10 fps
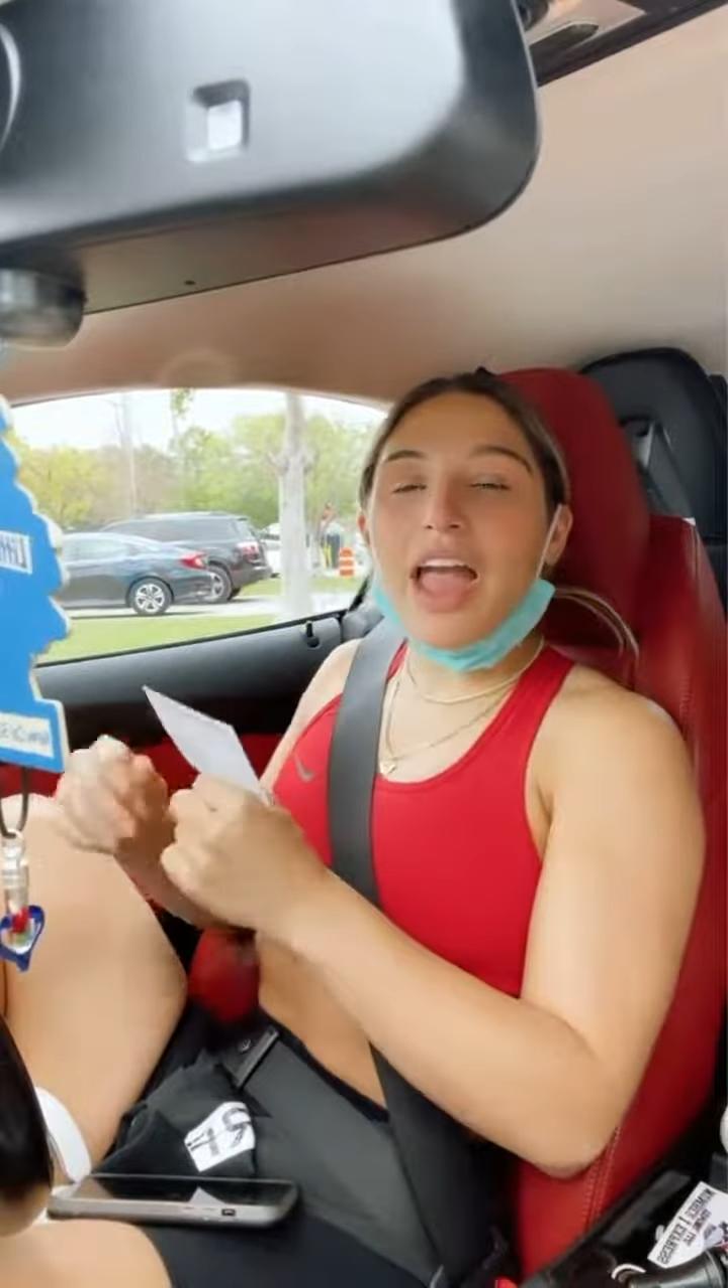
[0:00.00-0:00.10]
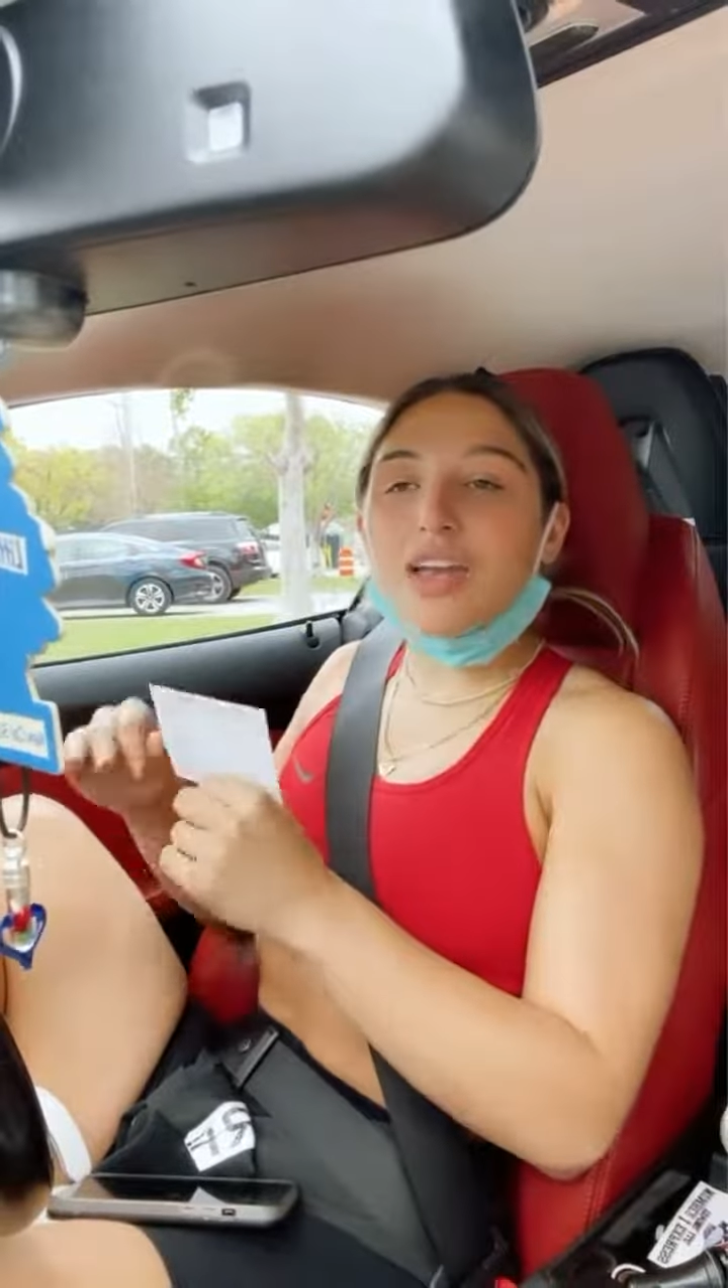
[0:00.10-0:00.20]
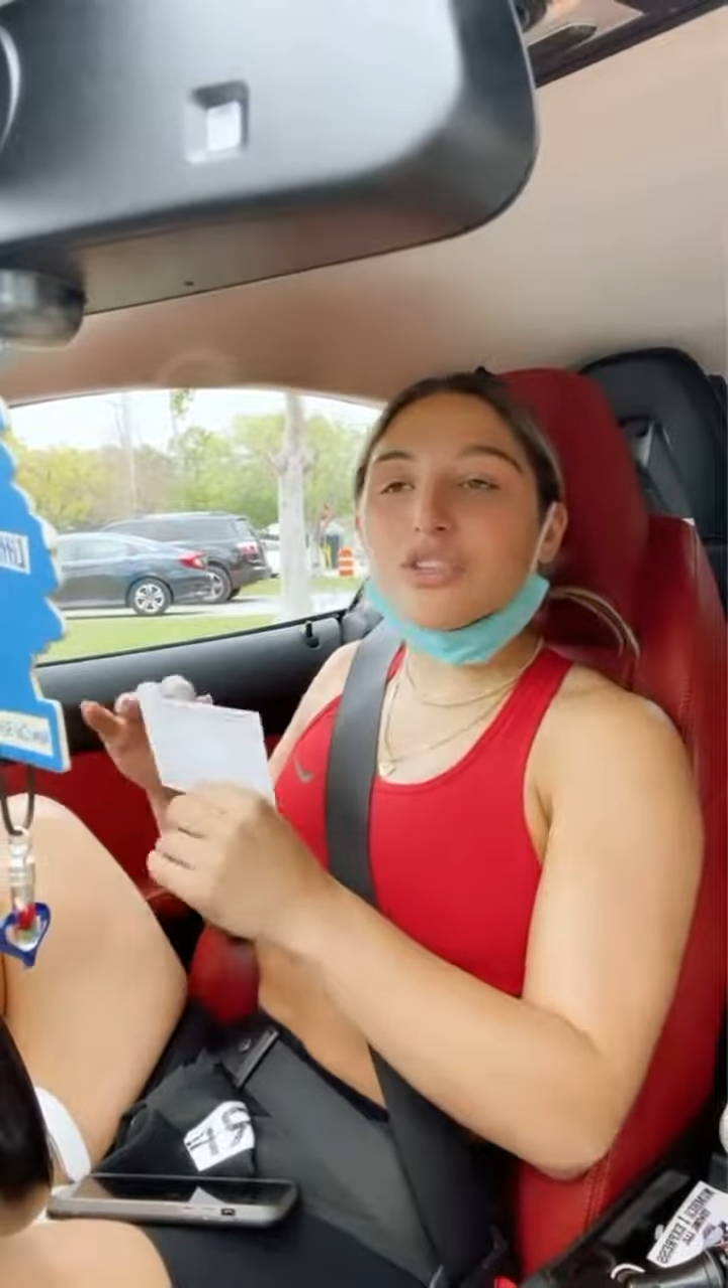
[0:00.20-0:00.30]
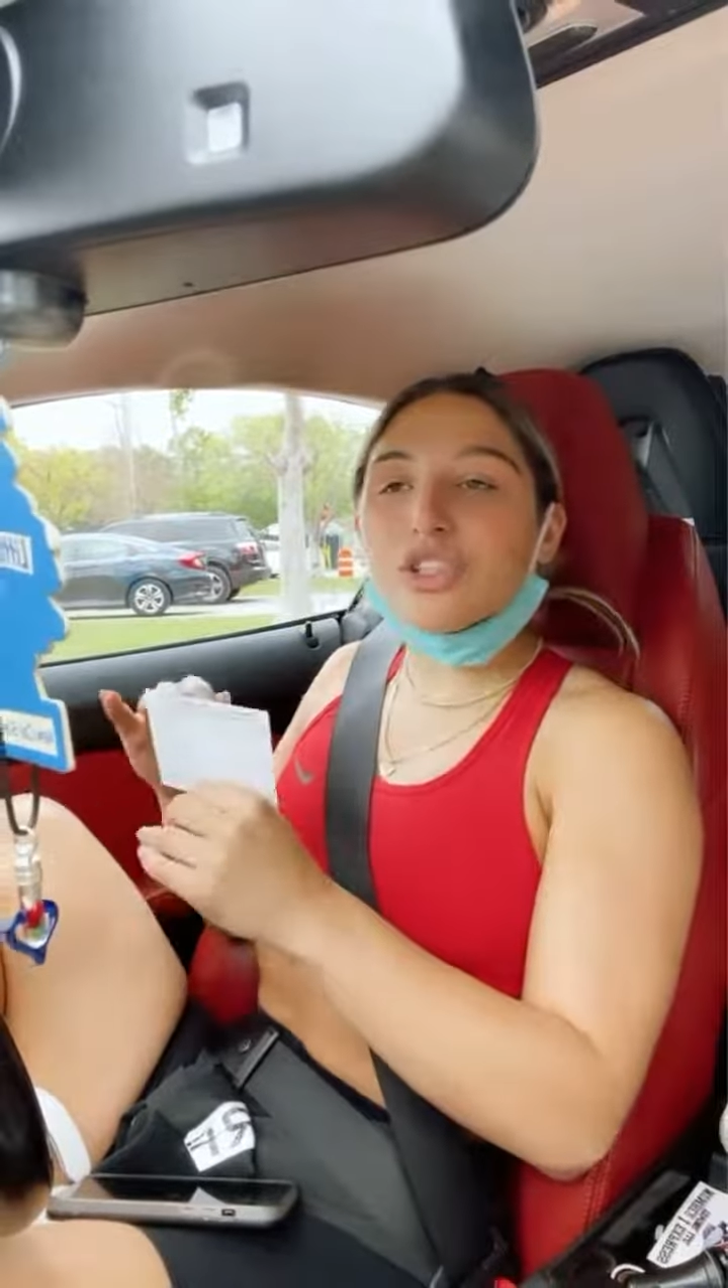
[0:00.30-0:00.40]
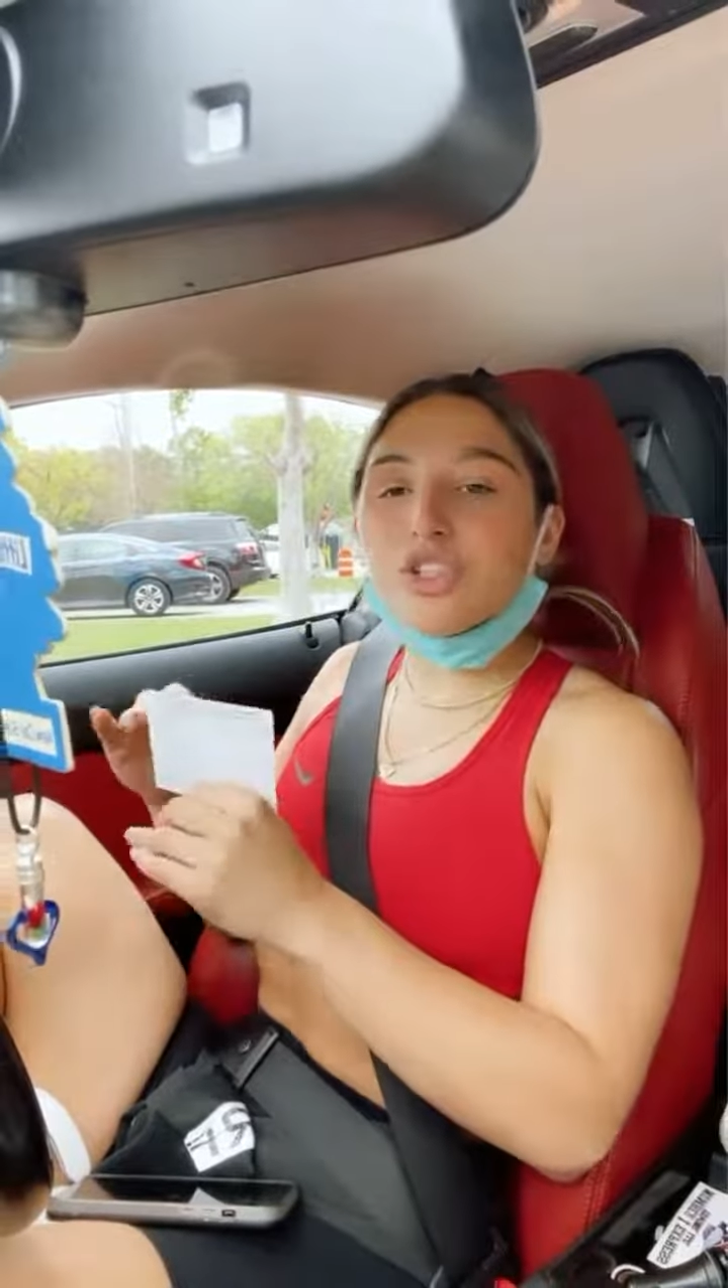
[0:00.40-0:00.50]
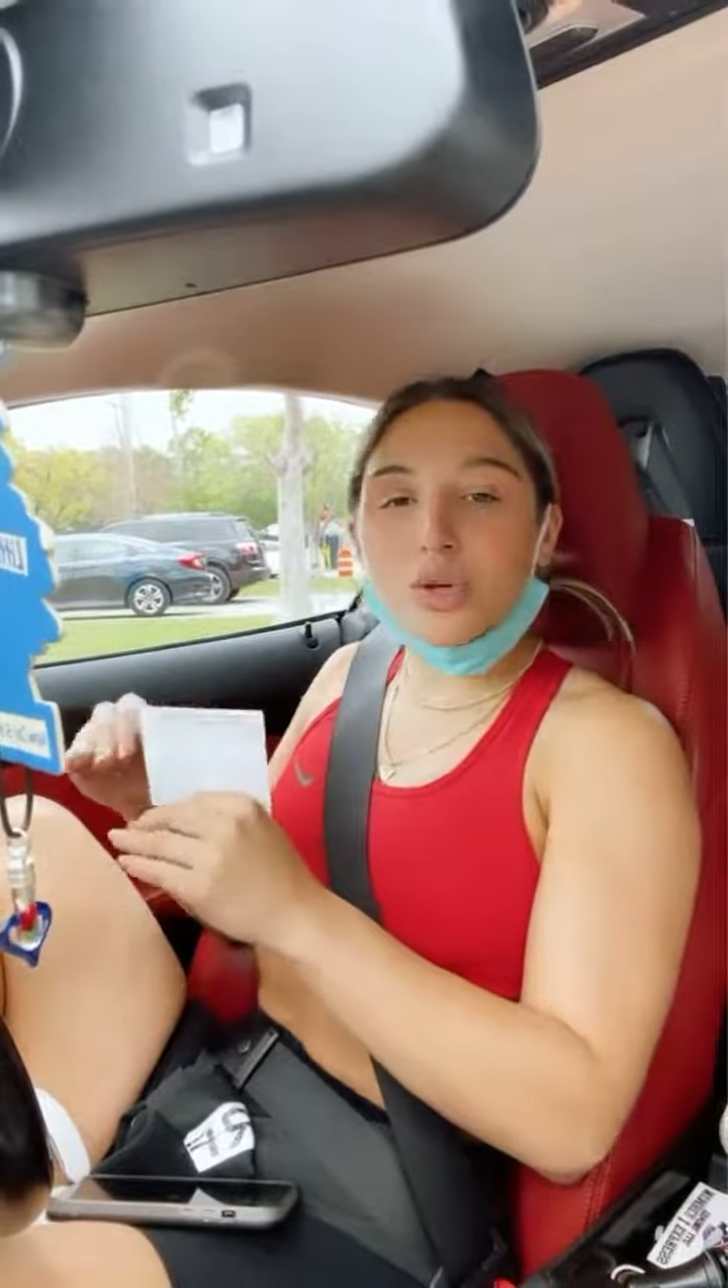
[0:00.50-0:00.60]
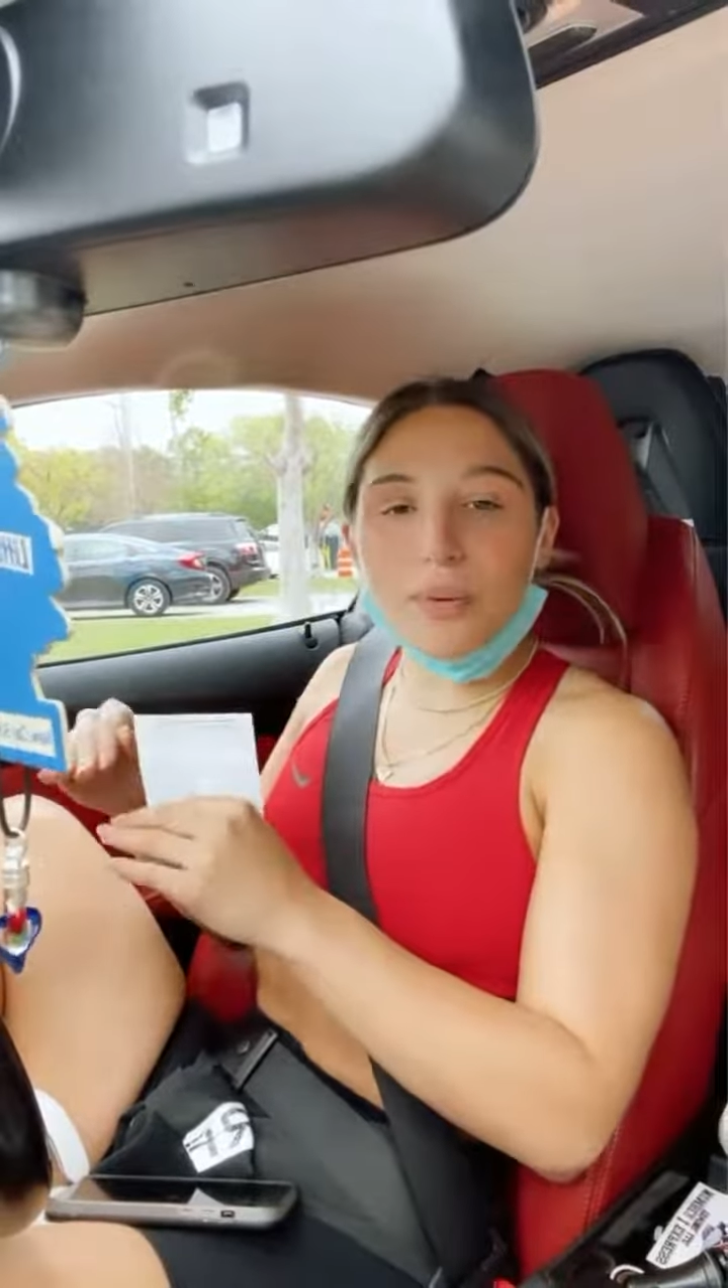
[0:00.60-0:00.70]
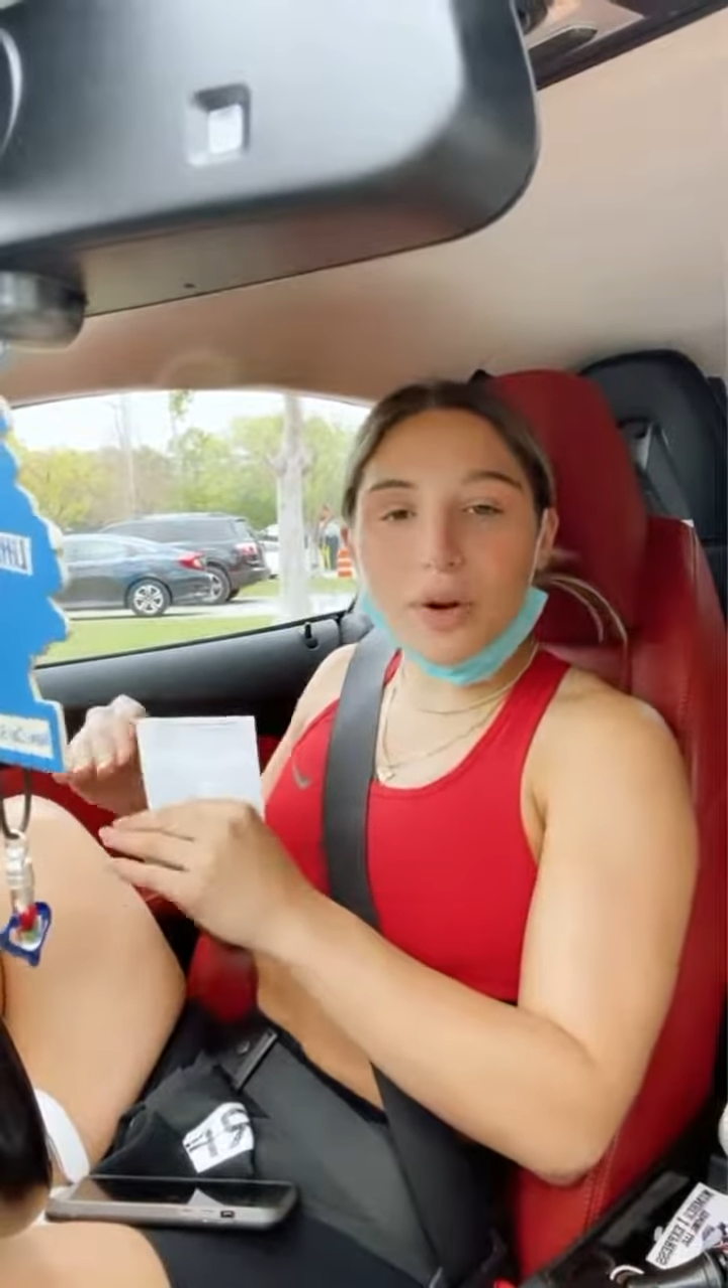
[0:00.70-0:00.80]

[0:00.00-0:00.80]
It was super